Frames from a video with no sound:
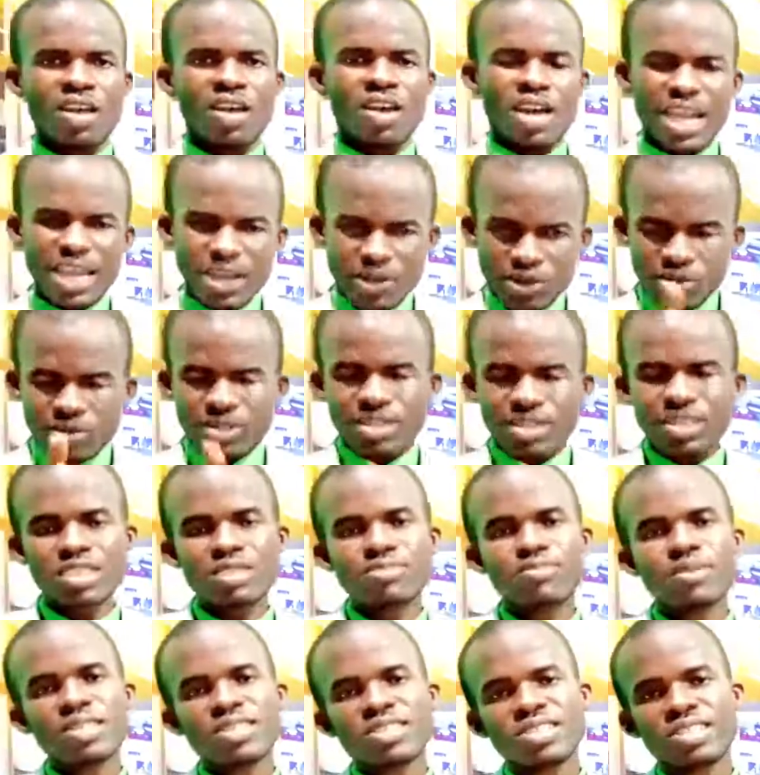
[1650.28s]
I know this
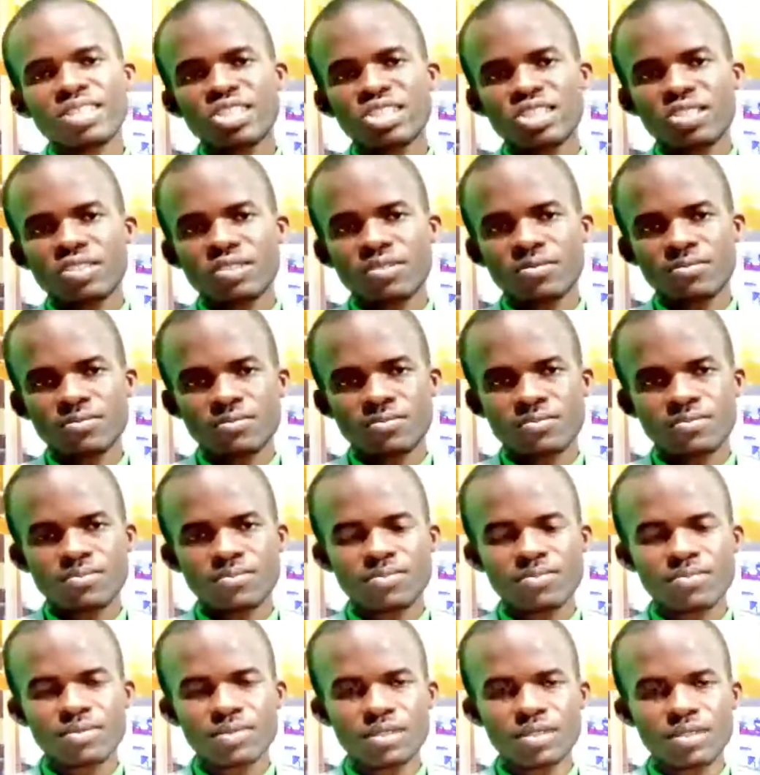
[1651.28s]
message
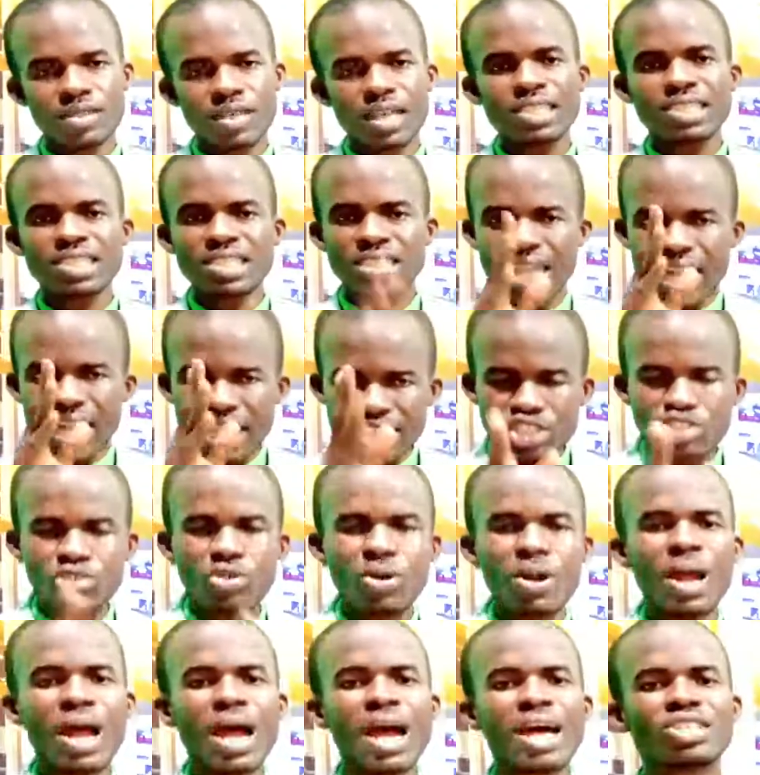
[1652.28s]
has touched
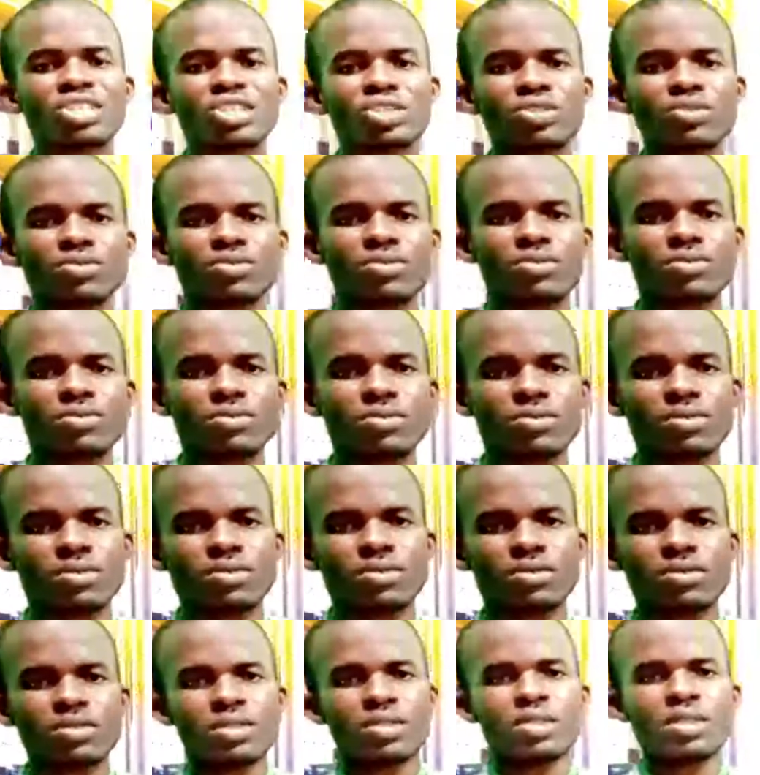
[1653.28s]
your heart
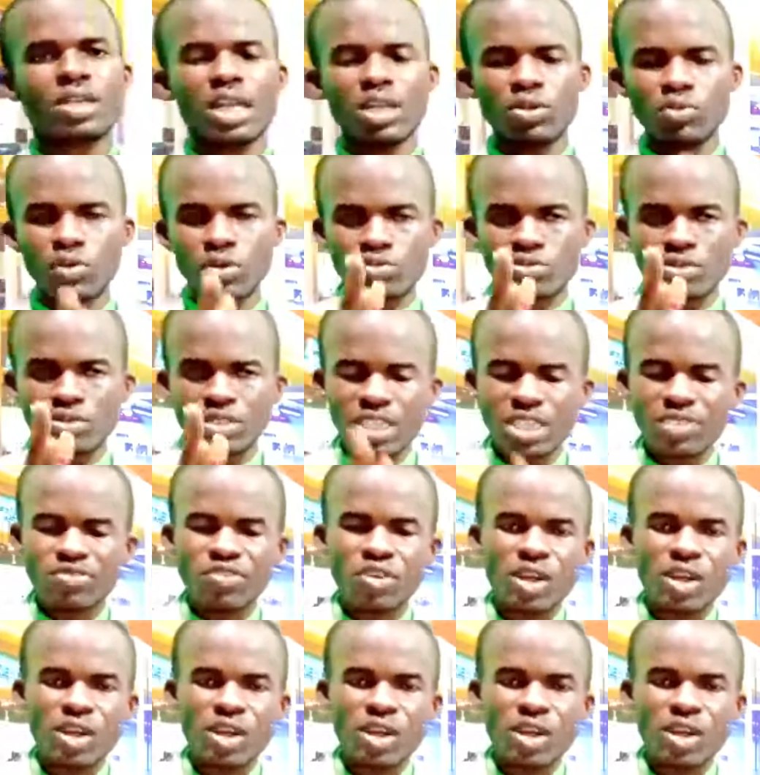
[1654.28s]
and you want to give your